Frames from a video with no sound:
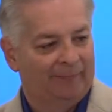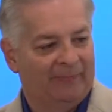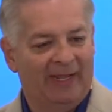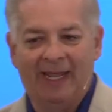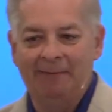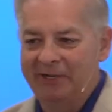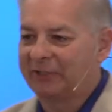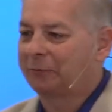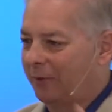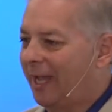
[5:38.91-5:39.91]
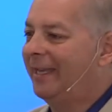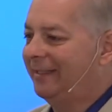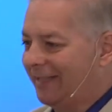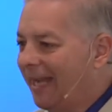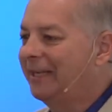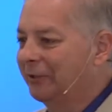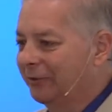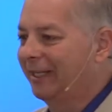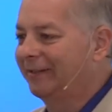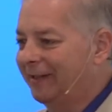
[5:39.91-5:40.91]
They misread Daniel,
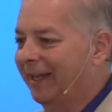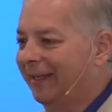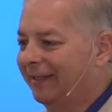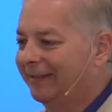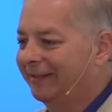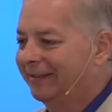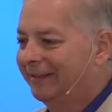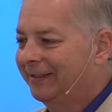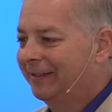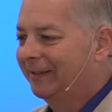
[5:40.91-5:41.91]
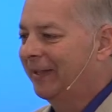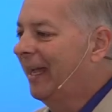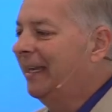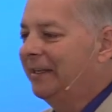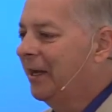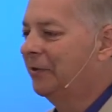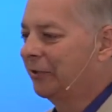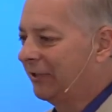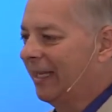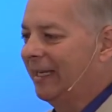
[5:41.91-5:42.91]
didn't they? They didn't
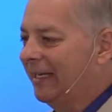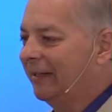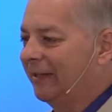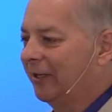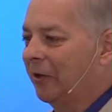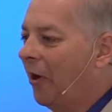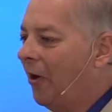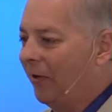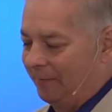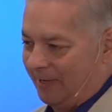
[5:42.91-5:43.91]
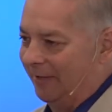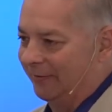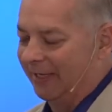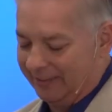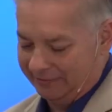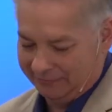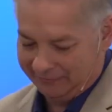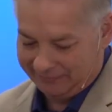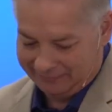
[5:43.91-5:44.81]
understand anything at all about Daniel.